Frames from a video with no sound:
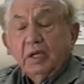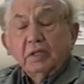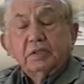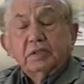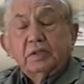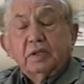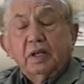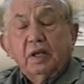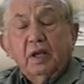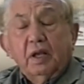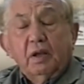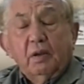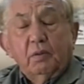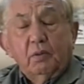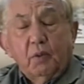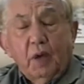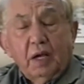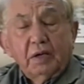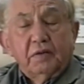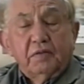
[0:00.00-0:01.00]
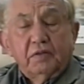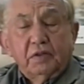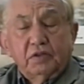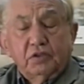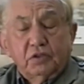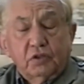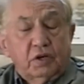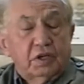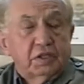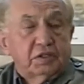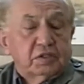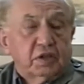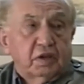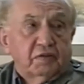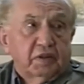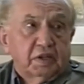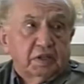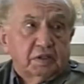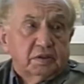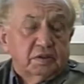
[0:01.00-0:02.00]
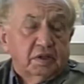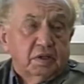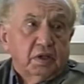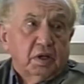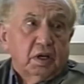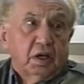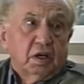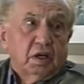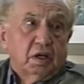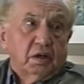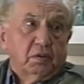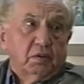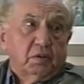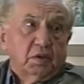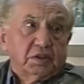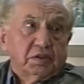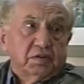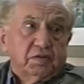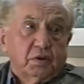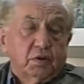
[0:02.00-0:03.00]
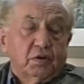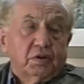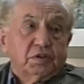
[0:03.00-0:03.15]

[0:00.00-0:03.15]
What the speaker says: But one of the joys of it was,